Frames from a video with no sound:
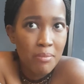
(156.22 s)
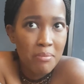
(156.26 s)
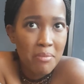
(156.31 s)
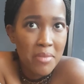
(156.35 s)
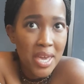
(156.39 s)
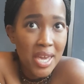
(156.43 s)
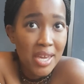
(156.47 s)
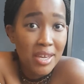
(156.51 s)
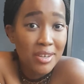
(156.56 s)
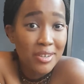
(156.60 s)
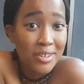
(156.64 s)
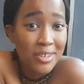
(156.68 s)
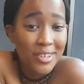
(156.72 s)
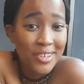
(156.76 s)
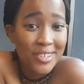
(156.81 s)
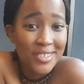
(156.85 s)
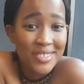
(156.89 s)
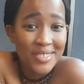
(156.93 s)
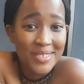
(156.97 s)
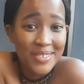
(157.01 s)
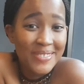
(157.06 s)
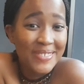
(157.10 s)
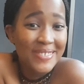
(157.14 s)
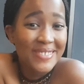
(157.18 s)
make
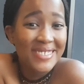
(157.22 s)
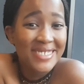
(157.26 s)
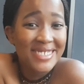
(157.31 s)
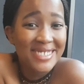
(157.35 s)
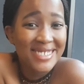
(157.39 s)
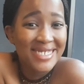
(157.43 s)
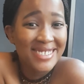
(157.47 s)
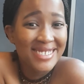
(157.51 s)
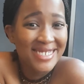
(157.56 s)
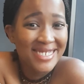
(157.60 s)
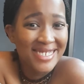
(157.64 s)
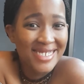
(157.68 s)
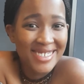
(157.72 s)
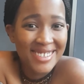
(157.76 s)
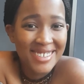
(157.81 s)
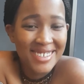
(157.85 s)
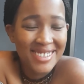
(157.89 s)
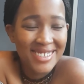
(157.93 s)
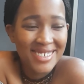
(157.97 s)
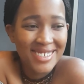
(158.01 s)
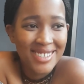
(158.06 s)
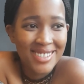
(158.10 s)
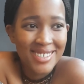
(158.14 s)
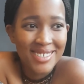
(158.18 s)
cartoons,
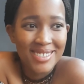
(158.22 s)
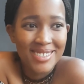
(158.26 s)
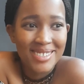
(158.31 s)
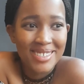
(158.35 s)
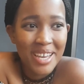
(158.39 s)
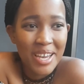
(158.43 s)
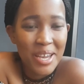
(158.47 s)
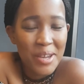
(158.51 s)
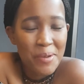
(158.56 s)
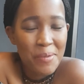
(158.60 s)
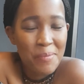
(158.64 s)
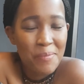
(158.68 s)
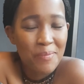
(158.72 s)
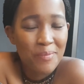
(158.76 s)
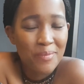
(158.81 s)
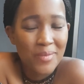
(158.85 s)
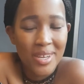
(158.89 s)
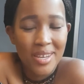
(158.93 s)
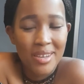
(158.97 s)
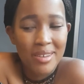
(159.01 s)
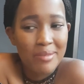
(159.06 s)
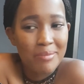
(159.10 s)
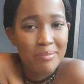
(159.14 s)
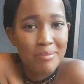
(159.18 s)
because
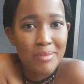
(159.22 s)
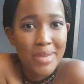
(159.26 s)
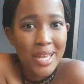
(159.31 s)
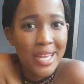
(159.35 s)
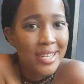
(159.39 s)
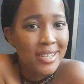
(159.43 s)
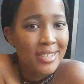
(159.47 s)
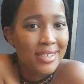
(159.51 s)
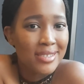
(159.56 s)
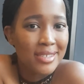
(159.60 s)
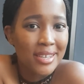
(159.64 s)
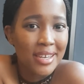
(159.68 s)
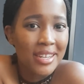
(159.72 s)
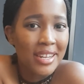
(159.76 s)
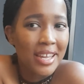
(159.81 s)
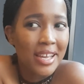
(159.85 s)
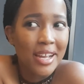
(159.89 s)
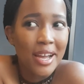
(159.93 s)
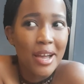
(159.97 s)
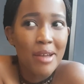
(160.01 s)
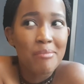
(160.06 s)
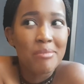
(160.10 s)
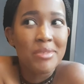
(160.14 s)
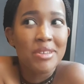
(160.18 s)
I'm mad excited.
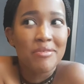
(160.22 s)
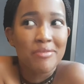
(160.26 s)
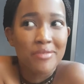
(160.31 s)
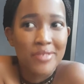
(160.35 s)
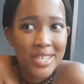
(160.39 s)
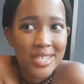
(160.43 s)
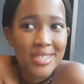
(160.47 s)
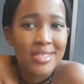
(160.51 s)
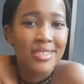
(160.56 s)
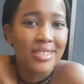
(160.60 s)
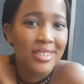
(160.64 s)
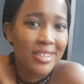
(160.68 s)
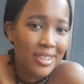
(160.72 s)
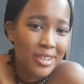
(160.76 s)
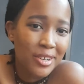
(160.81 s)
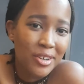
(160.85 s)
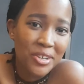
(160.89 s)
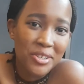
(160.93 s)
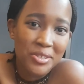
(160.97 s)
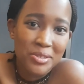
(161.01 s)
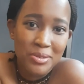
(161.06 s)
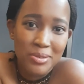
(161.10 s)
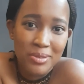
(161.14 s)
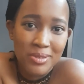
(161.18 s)
Like, I'm invested in
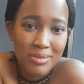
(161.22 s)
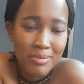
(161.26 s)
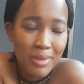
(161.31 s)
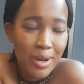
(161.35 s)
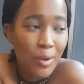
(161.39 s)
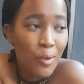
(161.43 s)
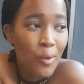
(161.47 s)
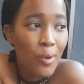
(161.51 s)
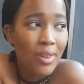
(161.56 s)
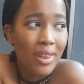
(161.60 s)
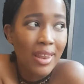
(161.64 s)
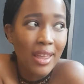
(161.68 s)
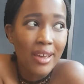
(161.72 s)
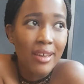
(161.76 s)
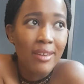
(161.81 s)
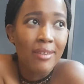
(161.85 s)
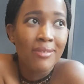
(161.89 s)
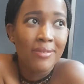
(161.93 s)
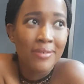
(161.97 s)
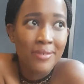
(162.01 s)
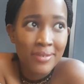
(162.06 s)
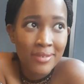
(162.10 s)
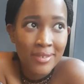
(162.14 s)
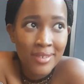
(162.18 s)
cartoons. My whole
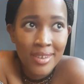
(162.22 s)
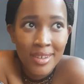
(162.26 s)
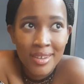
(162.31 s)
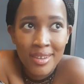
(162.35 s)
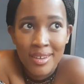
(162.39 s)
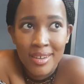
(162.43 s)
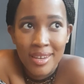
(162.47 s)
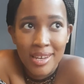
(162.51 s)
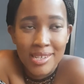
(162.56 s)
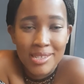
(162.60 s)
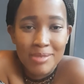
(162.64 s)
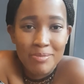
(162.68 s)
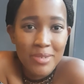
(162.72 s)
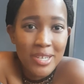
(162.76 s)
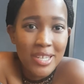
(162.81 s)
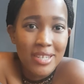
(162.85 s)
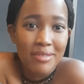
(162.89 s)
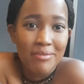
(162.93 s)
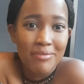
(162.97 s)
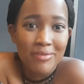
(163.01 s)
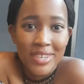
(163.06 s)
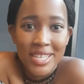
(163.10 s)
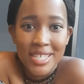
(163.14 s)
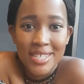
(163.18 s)
life has
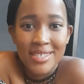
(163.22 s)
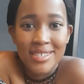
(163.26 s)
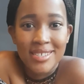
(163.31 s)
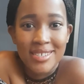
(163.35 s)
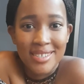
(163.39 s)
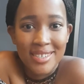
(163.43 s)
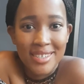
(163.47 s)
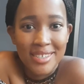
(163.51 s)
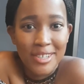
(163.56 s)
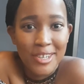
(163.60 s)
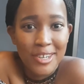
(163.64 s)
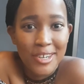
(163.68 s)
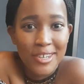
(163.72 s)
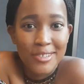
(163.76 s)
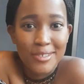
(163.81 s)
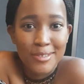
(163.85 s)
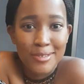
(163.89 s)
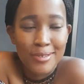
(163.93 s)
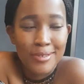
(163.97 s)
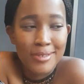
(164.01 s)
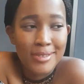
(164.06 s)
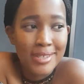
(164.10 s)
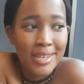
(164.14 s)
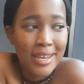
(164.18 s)
been invested in
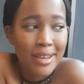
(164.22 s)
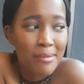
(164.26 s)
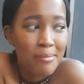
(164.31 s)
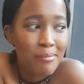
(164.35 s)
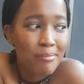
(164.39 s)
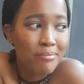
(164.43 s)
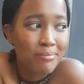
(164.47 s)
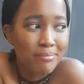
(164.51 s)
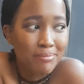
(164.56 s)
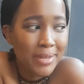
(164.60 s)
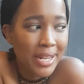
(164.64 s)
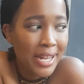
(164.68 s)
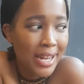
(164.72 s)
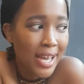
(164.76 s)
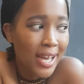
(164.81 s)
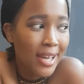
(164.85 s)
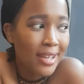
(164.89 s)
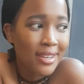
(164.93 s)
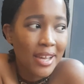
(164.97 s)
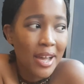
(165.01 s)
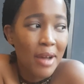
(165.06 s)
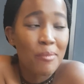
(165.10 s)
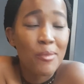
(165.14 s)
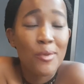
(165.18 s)
cartoons. I'm
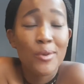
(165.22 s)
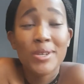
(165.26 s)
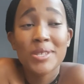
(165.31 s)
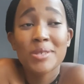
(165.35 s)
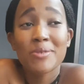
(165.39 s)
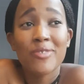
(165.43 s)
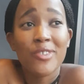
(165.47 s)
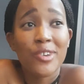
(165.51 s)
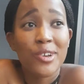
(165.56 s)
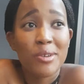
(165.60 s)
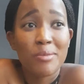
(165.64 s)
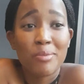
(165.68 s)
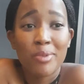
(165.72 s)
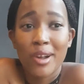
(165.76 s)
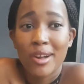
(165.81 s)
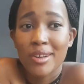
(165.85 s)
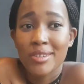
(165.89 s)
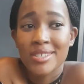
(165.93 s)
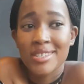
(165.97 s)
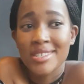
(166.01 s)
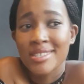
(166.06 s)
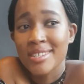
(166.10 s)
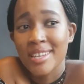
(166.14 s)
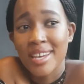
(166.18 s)
glad. I'm always very
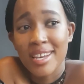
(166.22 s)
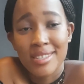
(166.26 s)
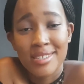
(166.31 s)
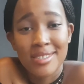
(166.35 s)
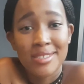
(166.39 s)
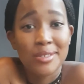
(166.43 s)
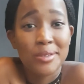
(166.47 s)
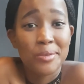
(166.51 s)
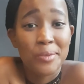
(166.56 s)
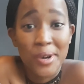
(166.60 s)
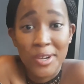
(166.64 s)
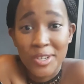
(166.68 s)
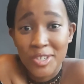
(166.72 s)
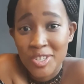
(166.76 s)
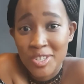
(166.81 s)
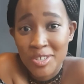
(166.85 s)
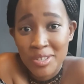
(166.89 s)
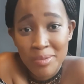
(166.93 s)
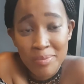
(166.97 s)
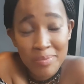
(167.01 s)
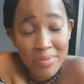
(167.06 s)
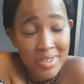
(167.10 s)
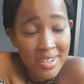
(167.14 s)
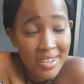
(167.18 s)
proud to say I still watch
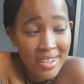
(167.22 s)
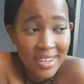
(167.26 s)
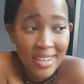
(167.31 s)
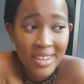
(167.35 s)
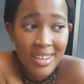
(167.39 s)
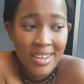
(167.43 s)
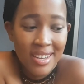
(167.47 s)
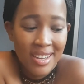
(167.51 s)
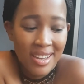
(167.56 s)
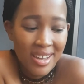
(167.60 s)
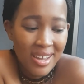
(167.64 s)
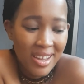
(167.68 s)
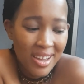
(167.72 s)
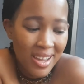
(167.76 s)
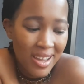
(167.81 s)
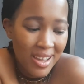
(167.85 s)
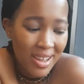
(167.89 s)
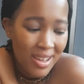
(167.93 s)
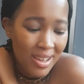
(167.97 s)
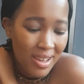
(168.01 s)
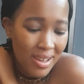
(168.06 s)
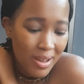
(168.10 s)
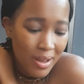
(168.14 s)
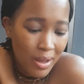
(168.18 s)
them.
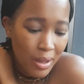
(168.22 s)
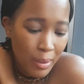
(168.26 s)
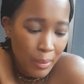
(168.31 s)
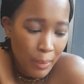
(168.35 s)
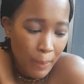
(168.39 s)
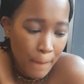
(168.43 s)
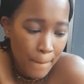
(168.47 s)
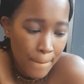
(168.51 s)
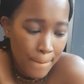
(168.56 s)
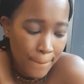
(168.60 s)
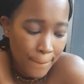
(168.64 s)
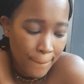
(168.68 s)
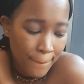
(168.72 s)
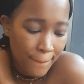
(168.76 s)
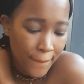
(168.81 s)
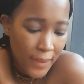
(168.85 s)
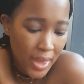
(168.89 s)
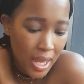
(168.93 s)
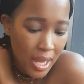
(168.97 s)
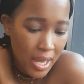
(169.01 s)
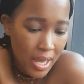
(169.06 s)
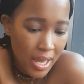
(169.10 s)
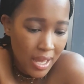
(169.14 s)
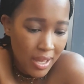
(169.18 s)

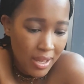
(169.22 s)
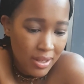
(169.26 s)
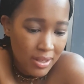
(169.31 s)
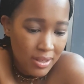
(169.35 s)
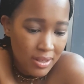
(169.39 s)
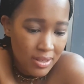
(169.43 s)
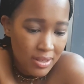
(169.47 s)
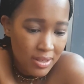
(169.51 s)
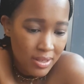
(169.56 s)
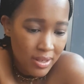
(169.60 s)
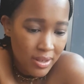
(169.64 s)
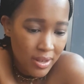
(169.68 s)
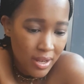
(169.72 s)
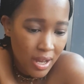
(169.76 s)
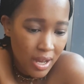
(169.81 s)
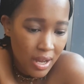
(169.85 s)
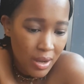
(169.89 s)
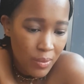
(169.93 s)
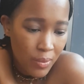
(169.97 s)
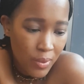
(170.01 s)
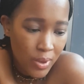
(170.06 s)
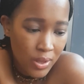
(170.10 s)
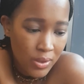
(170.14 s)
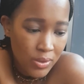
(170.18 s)
And
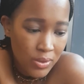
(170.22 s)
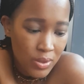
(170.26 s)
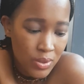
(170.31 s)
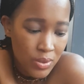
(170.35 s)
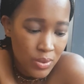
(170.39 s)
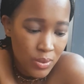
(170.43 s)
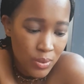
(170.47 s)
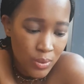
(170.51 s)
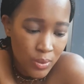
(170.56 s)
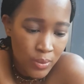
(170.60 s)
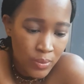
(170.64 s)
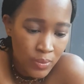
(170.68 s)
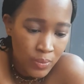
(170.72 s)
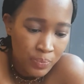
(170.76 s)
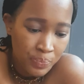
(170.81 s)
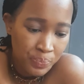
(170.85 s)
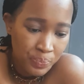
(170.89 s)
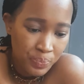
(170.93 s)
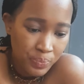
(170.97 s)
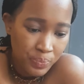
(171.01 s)
I want to